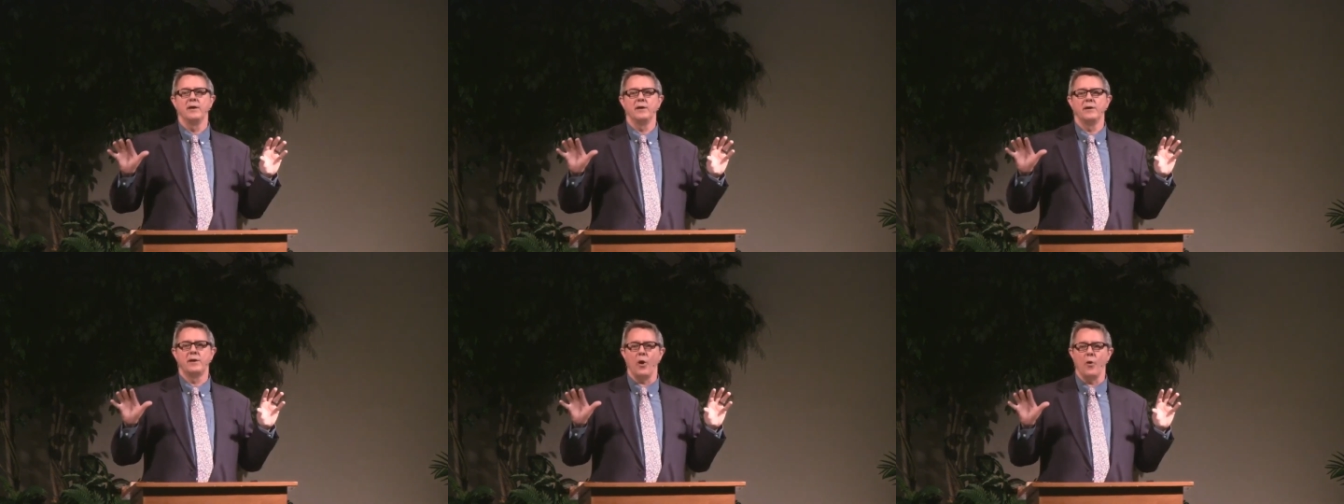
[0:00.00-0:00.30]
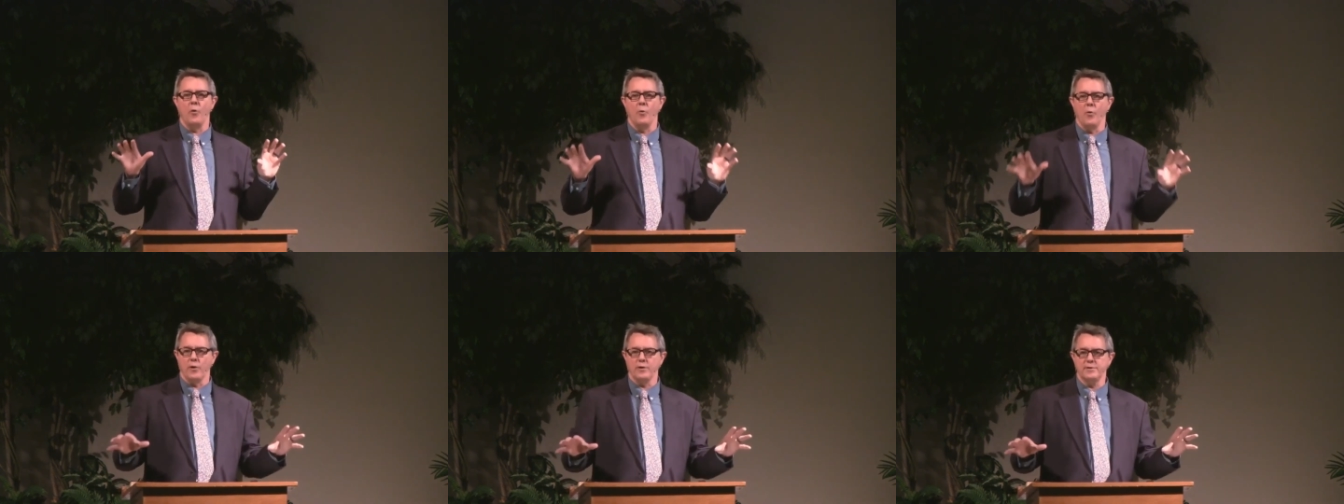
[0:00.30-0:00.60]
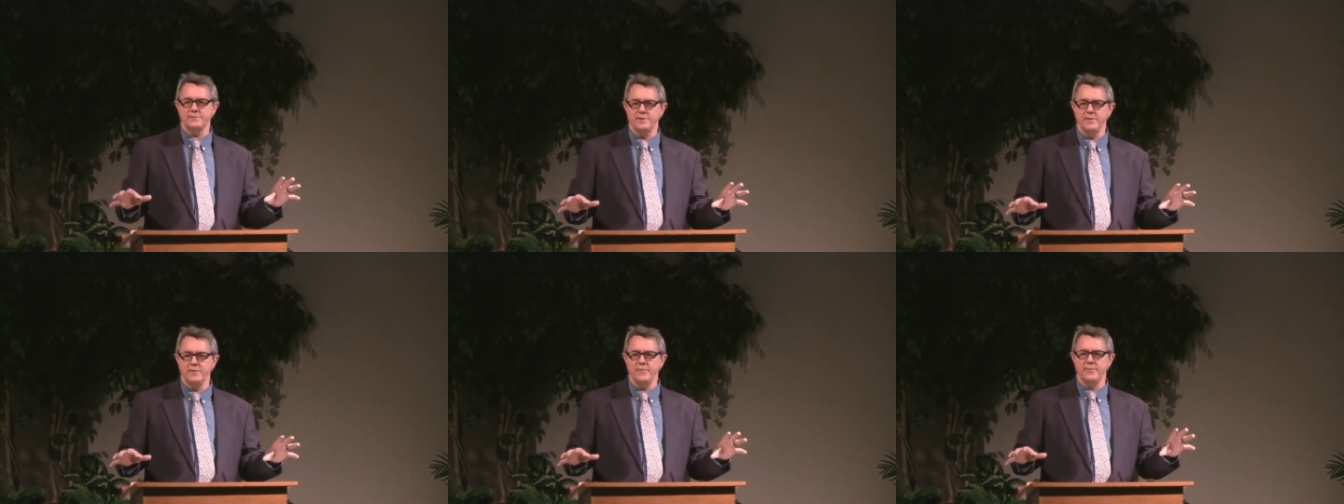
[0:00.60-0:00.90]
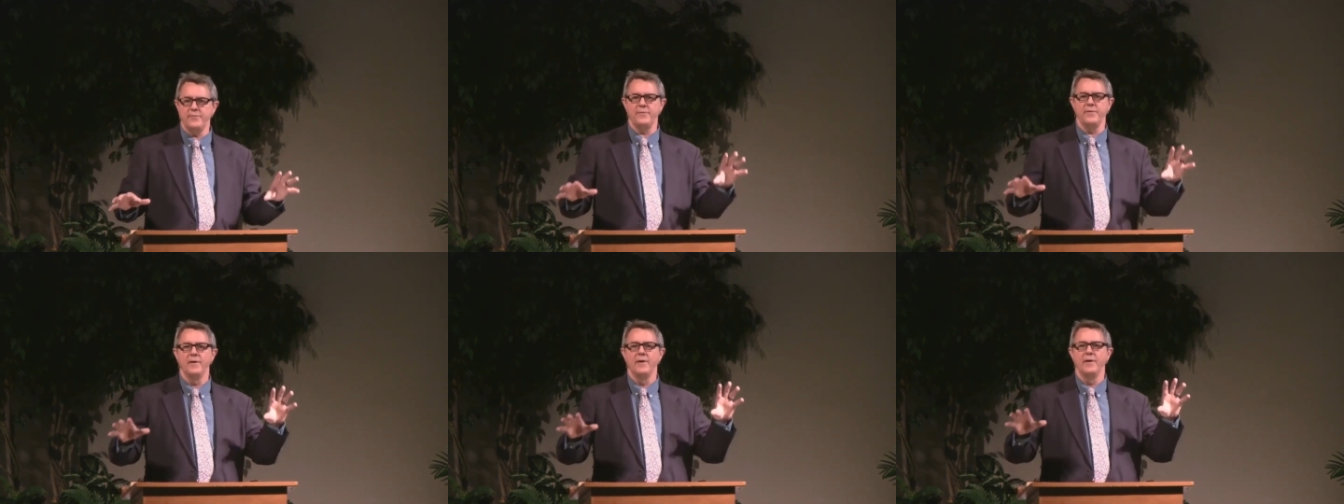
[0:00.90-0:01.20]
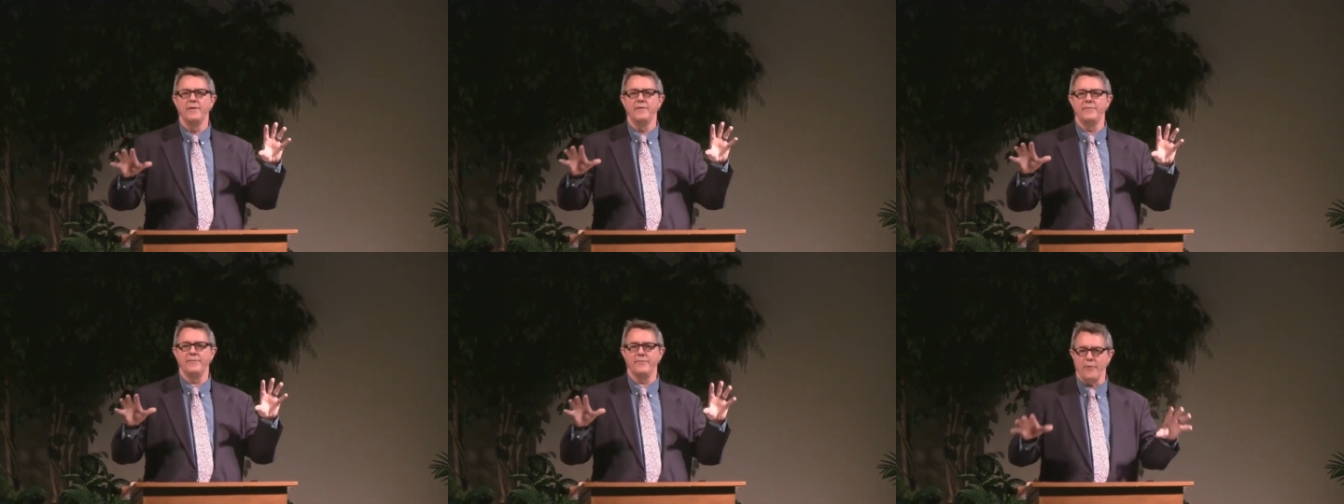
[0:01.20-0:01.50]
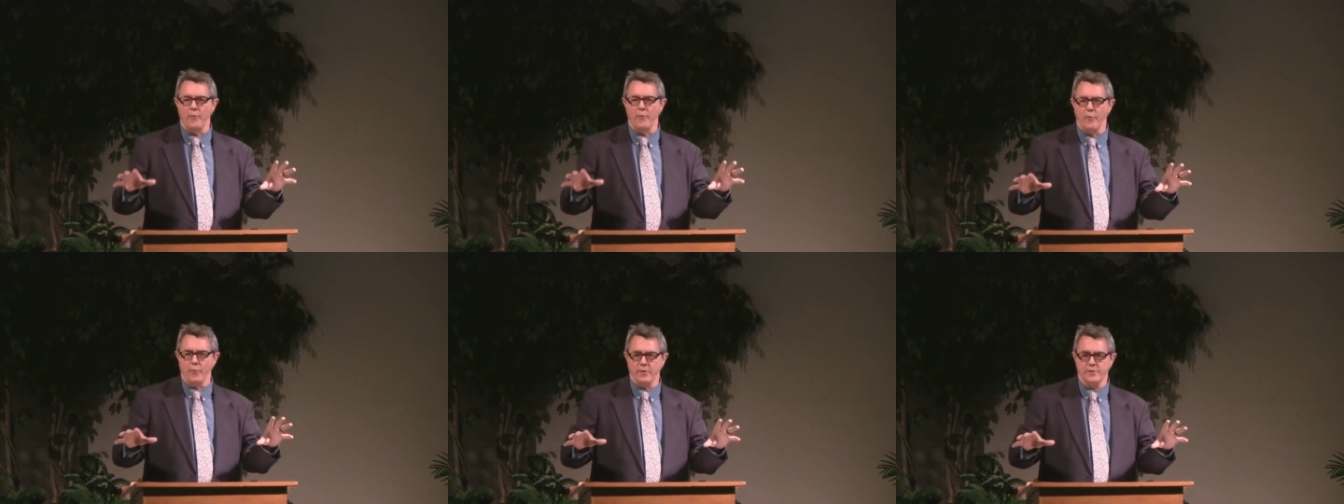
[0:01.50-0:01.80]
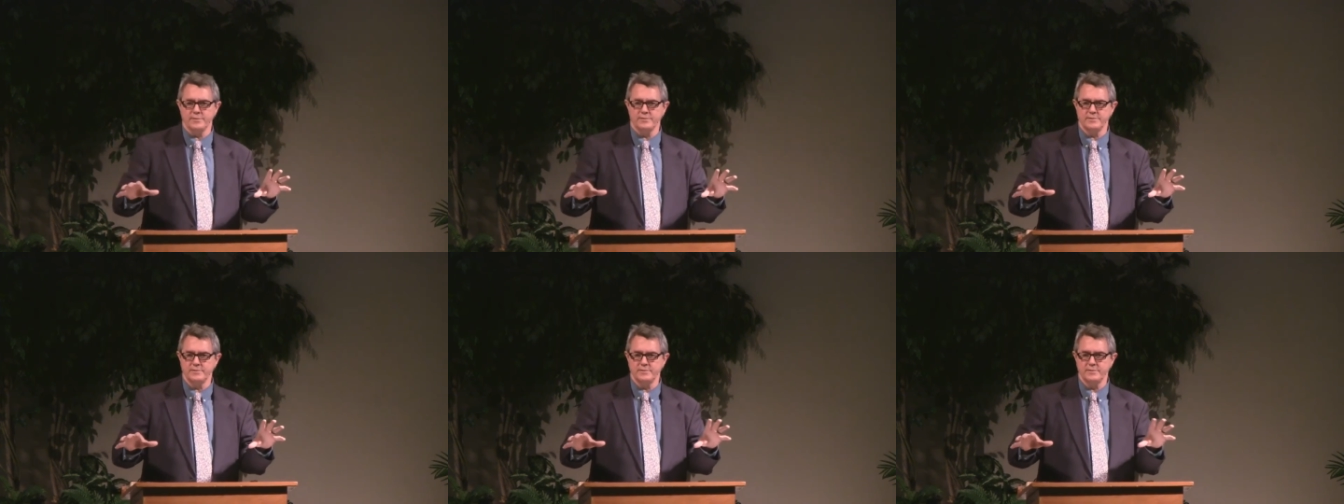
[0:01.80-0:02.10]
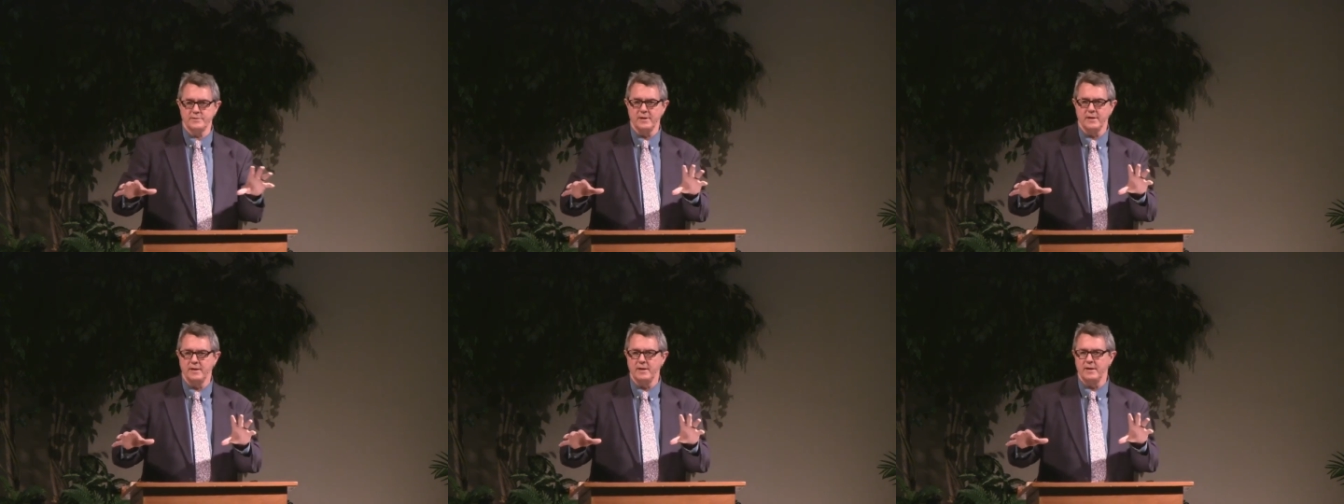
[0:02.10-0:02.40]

Coercive force